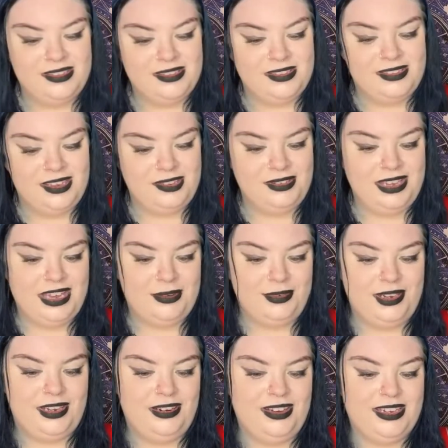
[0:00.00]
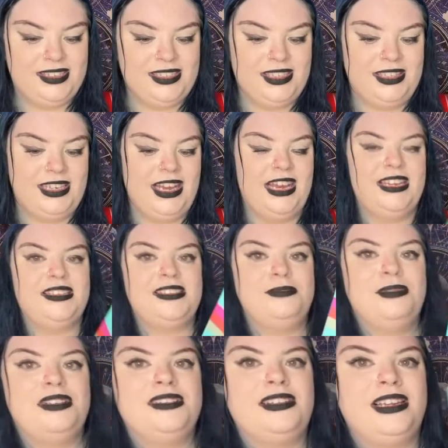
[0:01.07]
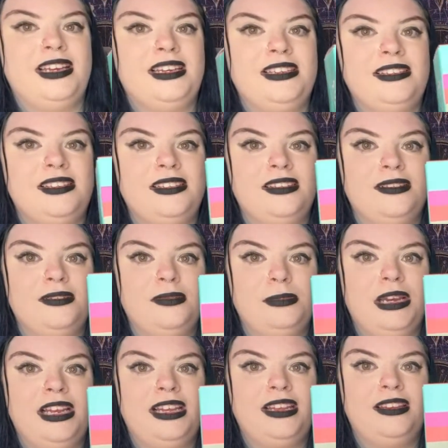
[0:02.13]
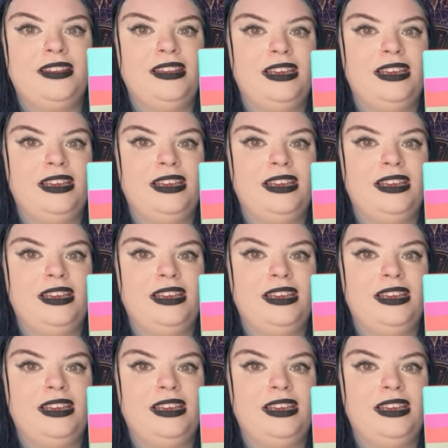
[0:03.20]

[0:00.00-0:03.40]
So yeah, we, like I said, the Alice in Wonderland palette,